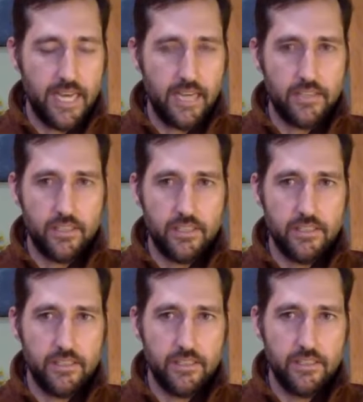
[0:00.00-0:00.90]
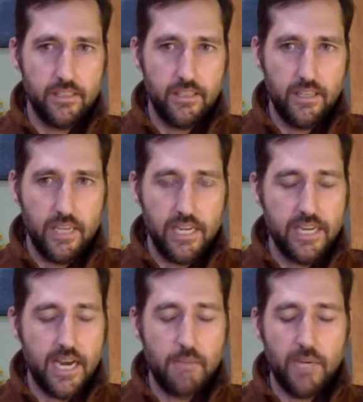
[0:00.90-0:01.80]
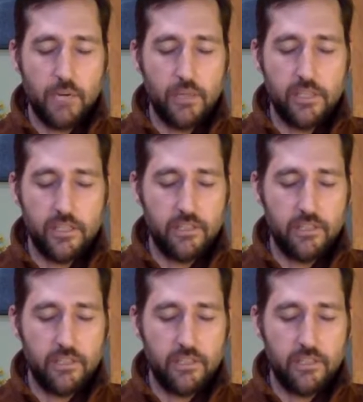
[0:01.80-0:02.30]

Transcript: actions, and not my wishes